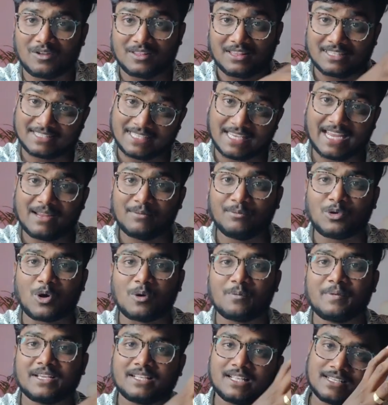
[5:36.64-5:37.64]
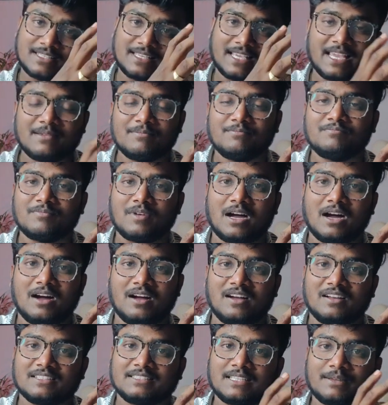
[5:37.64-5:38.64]
the same topic, the same
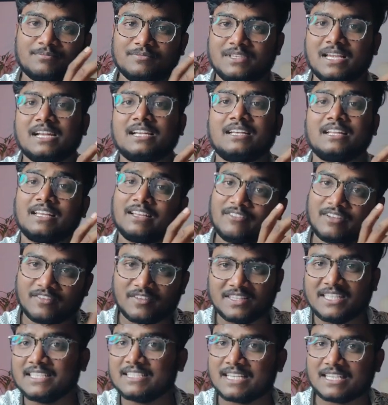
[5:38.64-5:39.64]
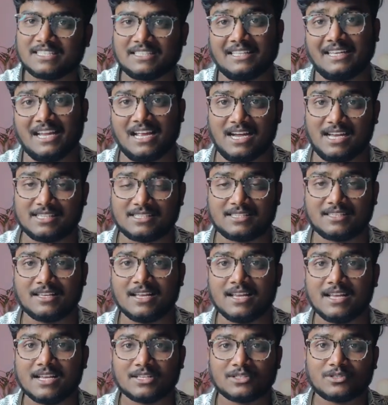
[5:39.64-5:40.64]
subject within just 3 hours.
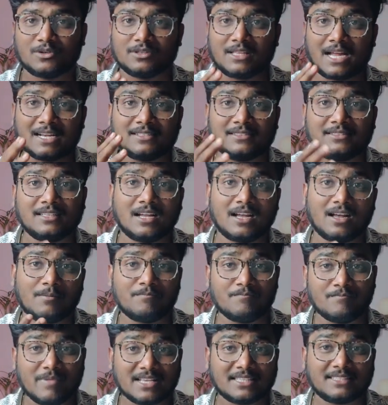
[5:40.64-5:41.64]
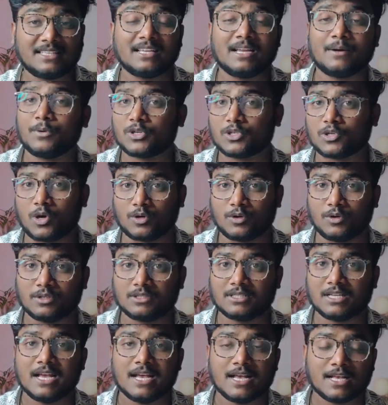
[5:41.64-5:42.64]
So that's the best thing about short
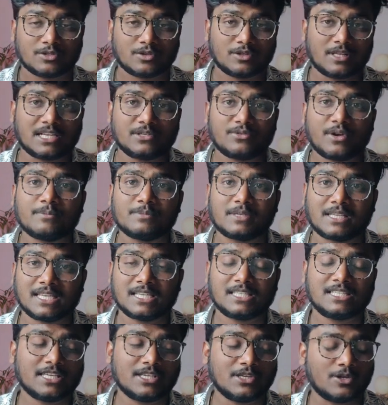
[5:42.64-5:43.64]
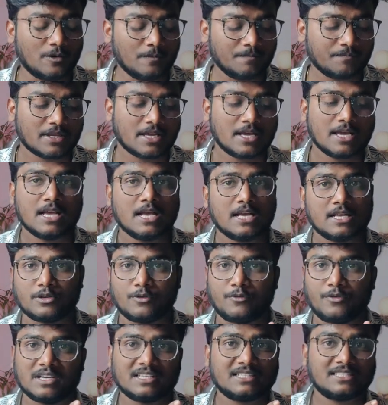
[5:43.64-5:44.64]
notes. So that's why I'm suggesting you.
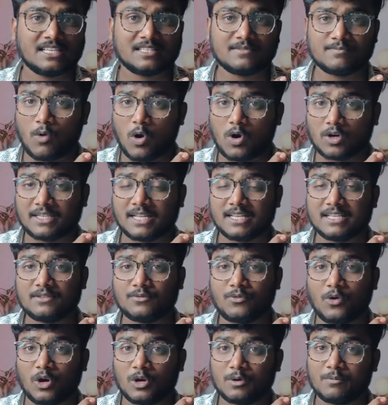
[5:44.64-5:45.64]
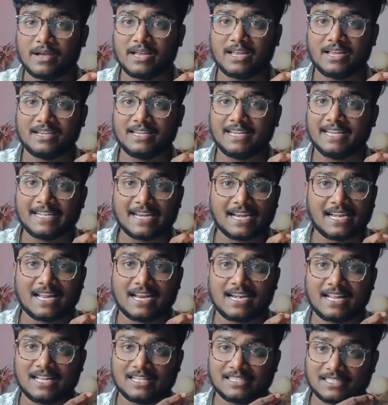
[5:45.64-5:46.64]
So first is mock test followed by detailed
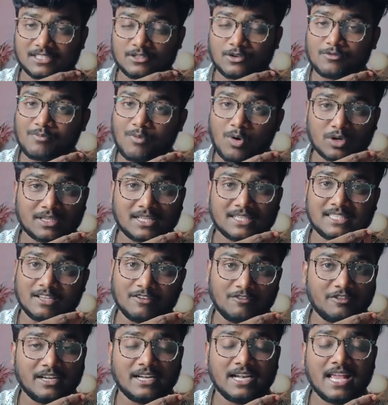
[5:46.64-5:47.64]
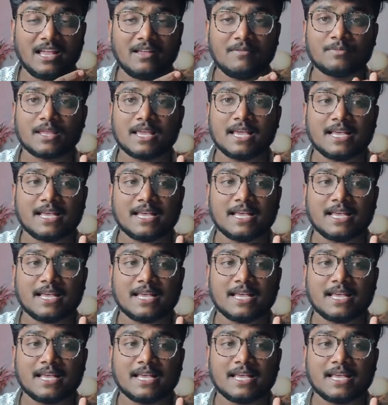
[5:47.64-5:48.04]
analysis of mock test every day.